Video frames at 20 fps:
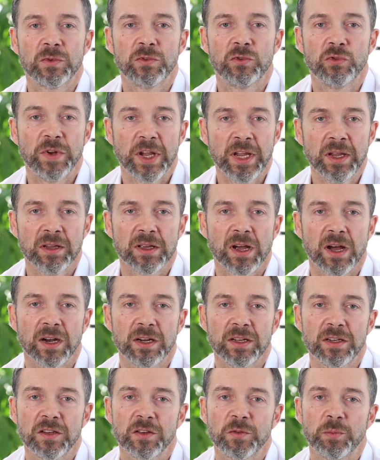Today,
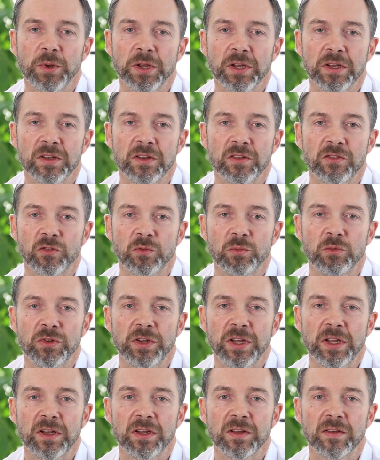Ariene is being
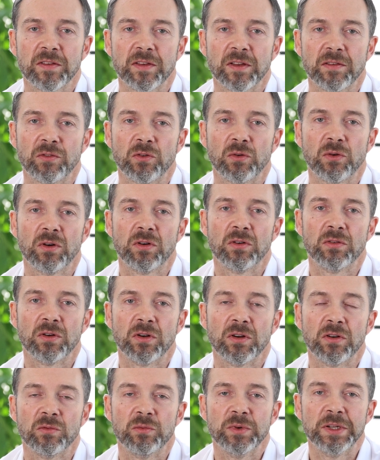distributed in
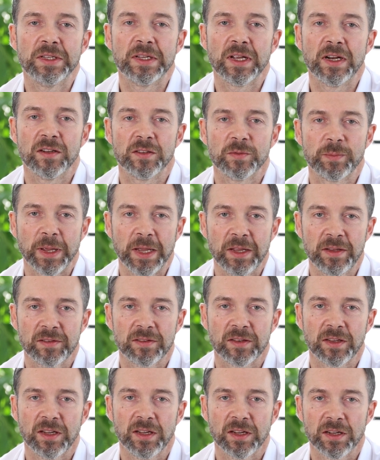several retail
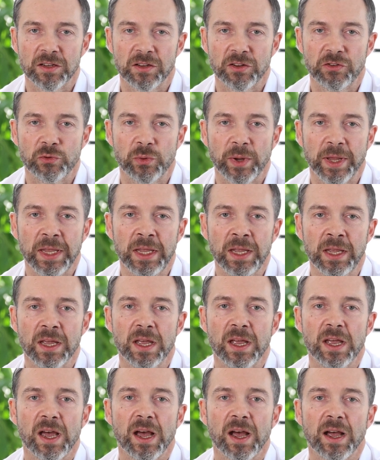space here in the UAE,
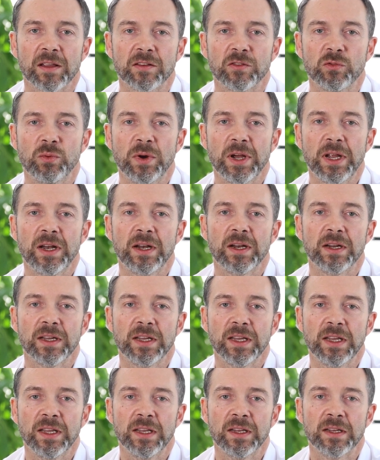as well
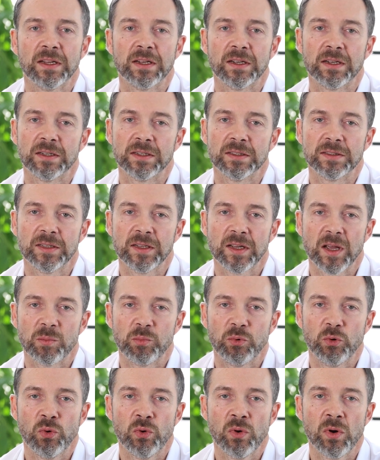in
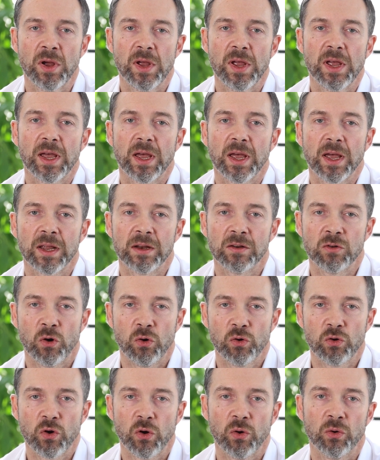Singapore and
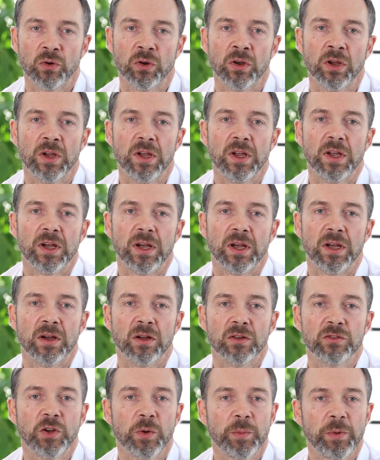Hong Kong.
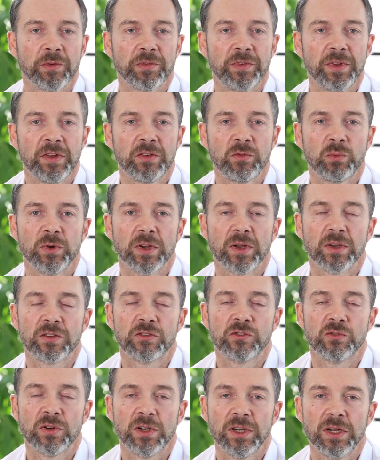On top of this, we
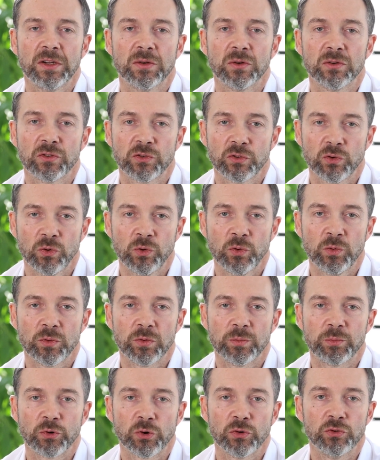actually also
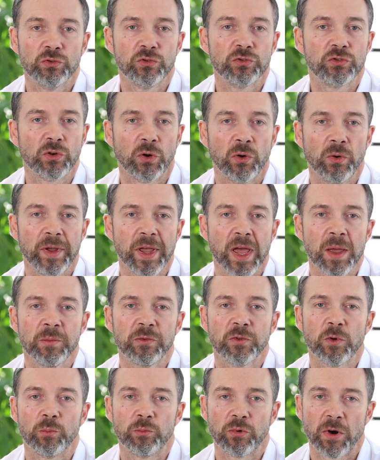produce
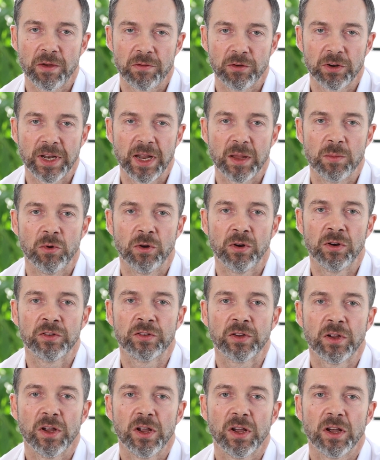OEMs, so private
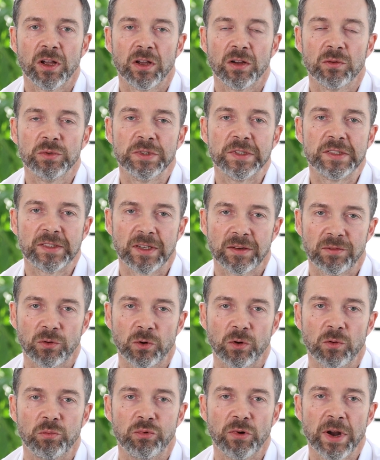labels, with
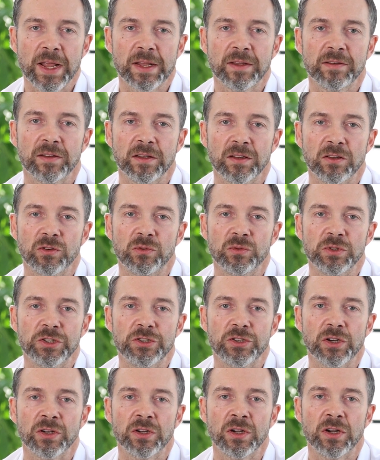several brands in the
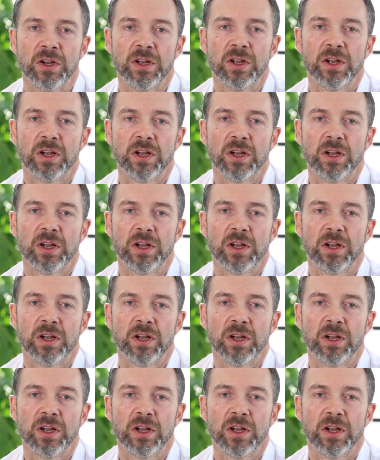region